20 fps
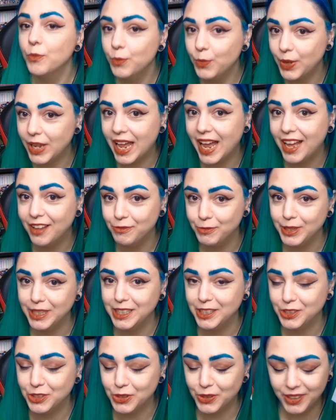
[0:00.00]
But I have been
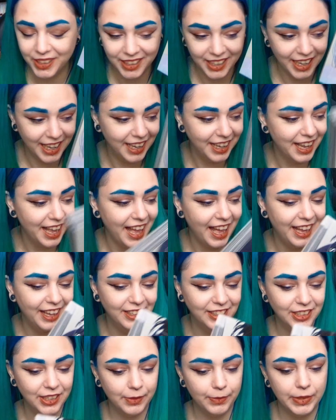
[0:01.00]
enjoying it,
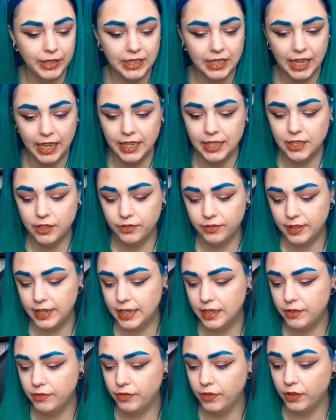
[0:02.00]
so I'm excited to
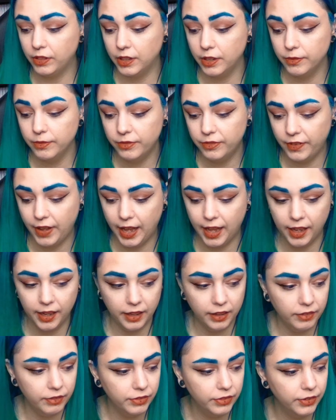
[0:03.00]
read volume
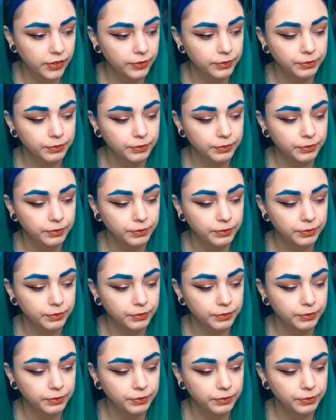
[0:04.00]
5.